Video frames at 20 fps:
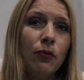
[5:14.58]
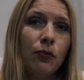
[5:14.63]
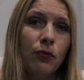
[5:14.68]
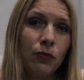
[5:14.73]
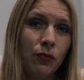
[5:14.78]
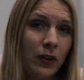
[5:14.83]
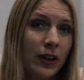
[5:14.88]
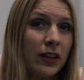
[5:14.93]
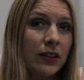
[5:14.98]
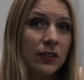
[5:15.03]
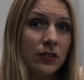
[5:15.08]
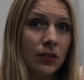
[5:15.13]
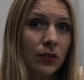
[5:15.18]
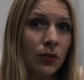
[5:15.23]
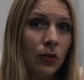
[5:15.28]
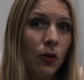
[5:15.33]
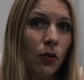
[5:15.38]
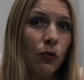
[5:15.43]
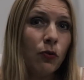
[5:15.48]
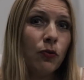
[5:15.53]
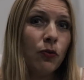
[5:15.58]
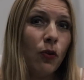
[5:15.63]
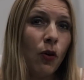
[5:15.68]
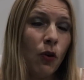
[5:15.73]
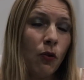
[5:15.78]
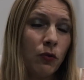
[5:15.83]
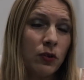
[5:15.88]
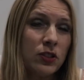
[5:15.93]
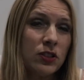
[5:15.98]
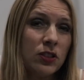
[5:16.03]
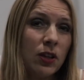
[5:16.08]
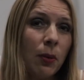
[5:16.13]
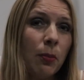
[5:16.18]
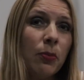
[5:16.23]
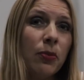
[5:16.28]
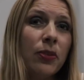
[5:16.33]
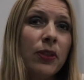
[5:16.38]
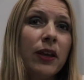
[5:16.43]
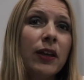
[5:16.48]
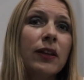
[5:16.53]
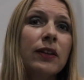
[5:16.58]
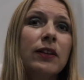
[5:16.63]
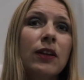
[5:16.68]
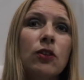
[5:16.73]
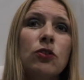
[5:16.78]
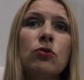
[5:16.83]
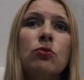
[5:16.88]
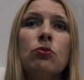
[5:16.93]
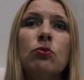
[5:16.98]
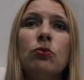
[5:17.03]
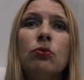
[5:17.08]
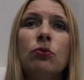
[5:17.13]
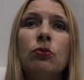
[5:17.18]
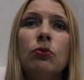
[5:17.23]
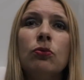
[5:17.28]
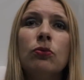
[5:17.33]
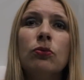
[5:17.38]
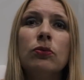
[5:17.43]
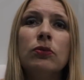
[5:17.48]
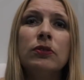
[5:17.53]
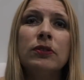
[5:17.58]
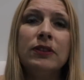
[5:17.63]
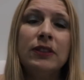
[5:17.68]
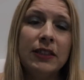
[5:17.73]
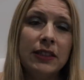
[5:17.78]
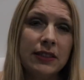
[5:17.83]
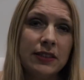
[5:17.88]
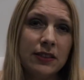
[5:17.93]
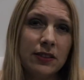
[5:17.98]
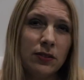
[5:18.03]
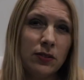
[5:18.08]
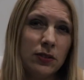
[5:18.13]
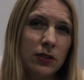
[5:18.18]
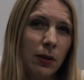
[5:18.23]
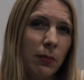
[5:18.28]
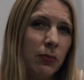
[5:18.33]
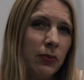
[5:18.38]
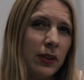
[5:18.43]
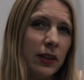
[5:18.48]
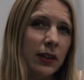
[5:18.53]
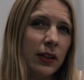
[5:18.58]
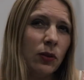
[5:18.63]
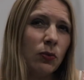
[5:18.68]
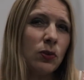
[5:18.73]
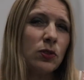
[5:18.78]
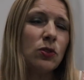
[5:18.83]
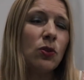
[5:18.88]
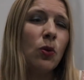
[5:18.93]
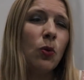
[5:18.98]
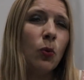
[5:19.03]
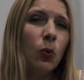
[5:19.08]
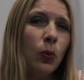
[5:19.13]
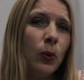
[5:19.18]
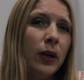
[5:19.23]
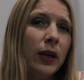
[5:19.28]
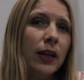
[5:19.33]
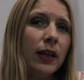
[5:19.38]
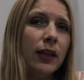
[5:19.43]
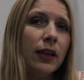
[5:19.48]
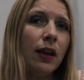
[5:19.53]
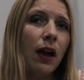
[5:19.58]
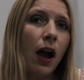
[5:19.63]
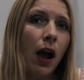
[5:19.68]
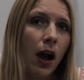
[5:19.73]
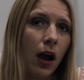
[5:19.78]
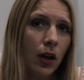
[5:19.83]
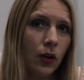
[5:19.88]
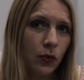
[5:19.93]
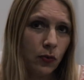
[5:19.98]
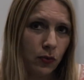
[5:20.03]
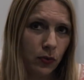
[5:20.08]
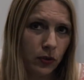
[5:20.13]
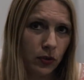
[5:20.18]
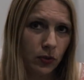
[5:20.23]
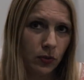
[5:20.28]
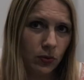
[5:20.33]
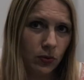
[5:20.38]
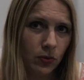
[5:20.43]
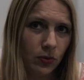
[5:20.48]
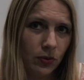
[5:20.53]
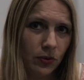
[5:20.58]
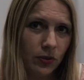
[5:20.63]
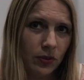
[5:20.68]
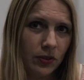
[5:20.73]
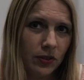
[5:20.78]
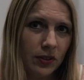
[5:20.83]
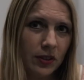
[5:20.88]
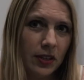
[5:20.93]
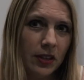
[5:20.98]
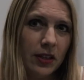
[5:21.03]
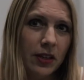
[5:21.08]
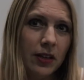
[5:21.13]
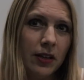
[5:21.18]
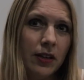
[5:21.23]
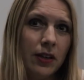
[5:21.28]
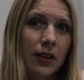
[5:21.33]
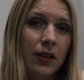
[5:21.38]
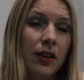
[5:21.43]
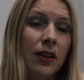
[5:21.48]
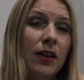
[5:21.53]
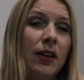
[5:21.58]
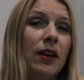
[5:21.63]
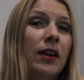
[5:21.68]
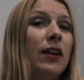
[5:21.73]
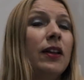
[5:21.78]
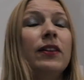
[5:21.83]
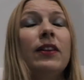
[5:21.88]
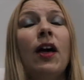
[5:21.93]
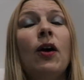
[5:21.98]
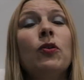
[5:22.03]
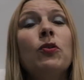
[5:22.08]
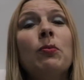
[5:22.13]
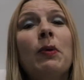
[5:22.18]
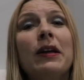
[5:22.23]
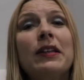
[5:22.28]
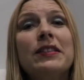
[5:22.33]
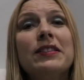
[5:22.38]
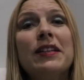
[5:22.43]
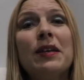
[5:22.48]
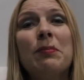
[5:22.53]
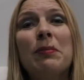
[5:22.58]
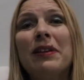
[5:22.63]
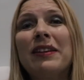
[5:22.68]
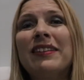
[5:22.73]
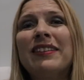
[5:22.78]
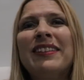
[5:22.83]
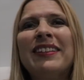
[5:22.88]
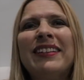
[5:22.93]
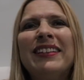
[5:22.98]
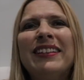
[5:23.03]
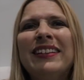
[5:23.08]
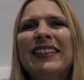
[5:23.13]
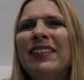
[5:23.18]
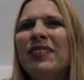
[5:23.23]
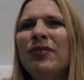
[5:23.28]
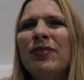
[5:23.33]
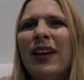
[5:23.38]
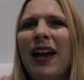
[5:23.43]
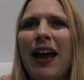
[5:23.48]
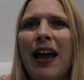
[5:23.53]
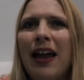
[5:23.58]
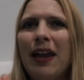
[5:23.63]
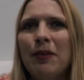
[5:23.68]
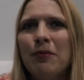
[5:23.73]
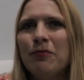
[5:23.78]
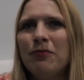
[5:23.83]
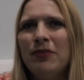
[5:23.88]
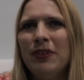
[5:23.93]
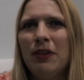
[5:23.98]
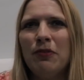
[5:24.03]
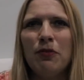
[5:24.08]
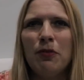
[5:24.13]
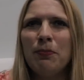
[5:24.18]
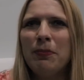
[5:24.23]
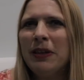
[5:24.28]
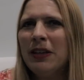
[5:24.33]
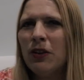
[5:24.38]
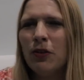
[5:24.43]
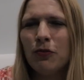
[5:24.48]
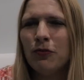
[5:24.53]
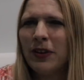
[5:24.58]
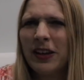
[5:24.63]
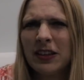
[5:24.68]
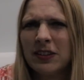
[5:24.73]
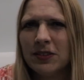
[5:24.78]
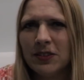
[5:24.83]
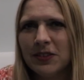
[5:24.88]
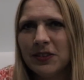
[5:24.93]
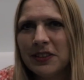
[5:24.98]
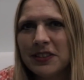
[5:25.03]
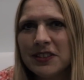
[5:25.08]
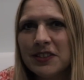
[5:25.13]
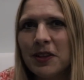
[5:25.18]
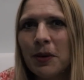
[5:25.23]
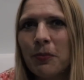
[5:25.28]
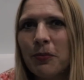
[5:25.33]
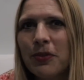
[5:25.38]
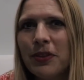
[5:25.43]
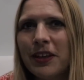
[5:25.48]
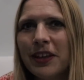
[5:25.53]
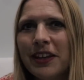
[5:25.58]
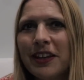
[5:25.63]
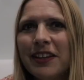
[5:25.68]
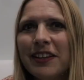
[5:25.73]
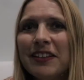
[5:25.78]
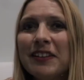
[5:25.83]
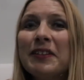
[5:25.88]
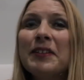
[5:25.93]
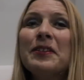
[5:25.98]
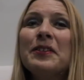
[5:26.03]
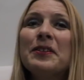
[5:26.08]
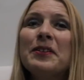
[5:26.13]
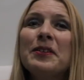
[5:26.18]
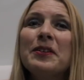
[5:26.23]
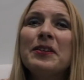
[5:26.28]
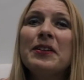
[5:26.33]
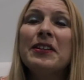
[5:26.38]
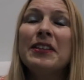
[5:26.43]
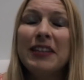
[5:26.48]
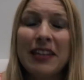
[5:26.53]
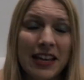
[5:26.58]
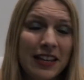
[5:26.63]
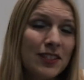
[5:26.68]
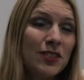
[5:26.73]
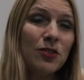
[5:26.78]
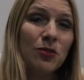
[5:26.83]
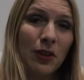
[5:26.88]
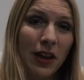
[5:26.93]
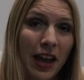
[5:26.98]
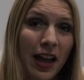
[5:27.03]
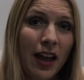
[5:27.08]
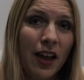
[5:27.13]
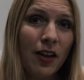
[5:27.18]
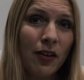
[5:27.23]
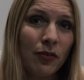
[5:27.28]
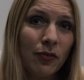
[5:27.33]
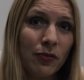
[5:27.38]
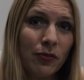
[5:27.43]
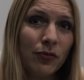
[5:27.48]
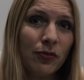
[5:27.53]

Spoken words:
victor over something that you did, something that was really hard for you. Now you might say, but Livia, I've never been a victor in something. Yes, you have.